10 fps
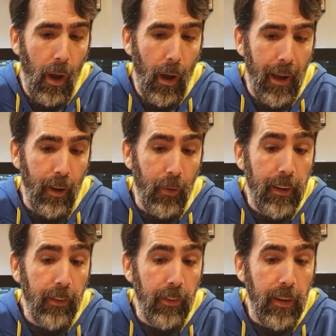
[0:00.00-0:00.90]
I
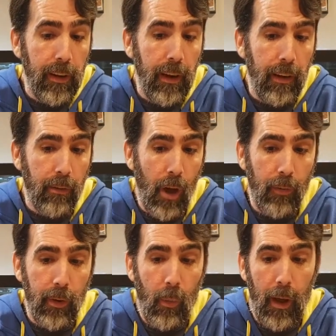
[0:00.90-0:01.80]
already see an
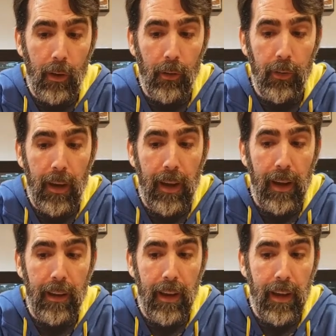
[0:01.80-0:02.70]
Evolving Wilds
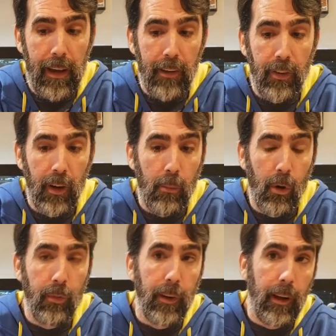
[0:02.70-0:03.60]
and a Terramorphic